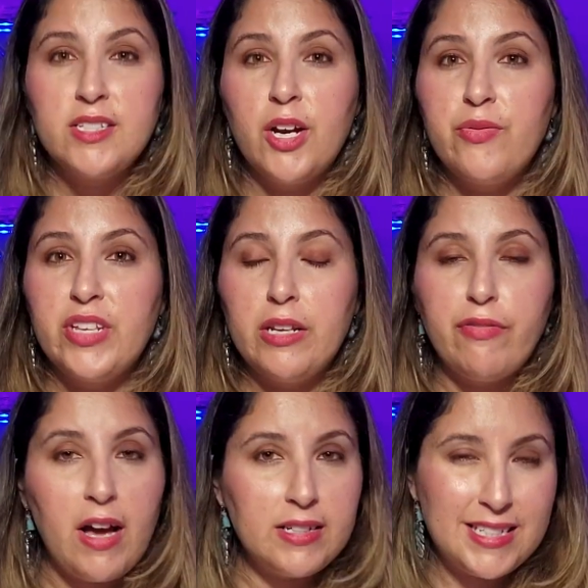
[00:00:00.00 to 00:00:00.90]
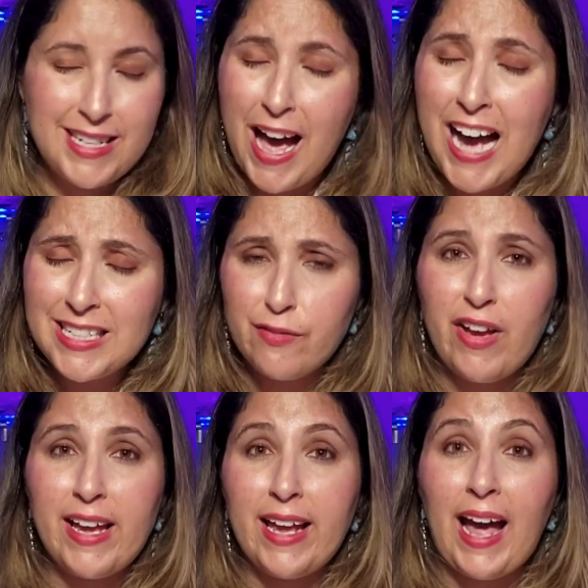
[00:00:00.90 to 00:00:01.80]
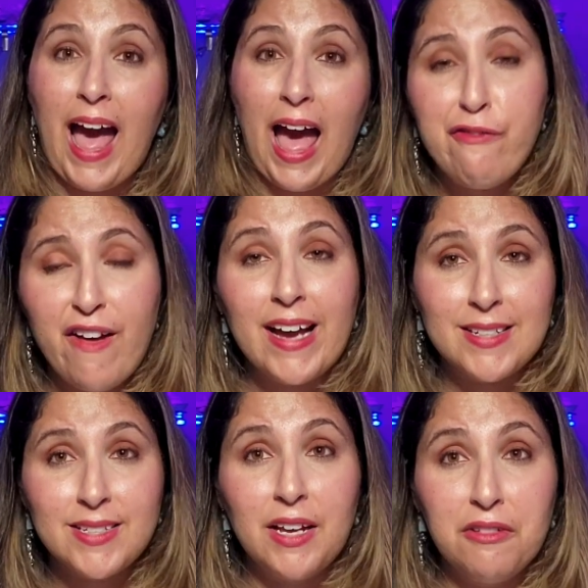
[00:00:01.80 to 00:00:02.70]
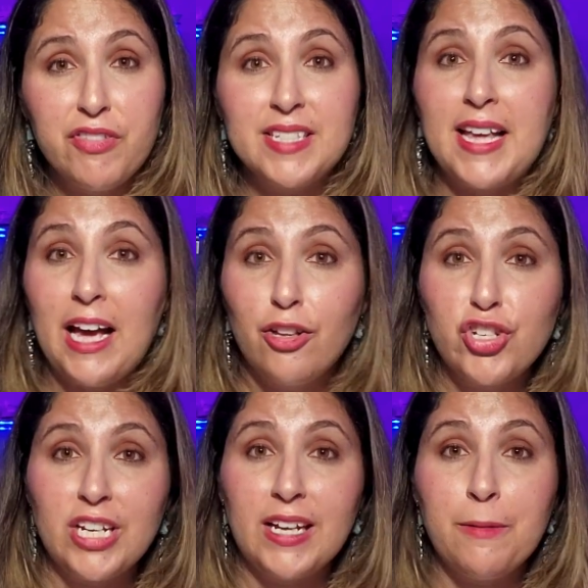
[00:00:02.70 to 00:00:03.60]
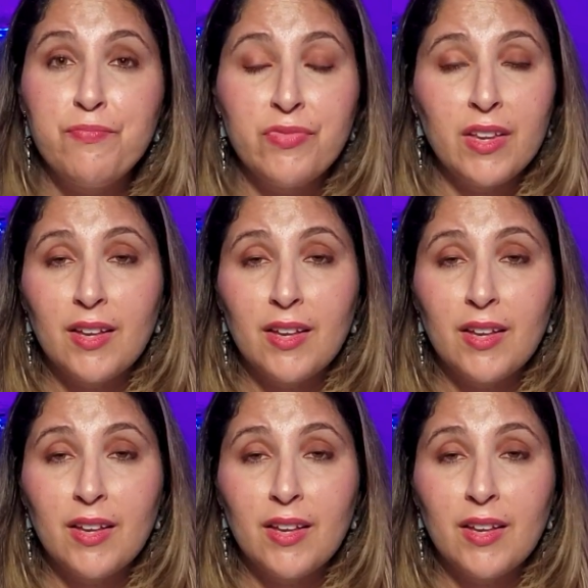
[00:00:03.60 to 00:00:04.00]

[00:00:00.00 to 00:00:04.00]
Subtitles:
So the detoxifying effects of this algae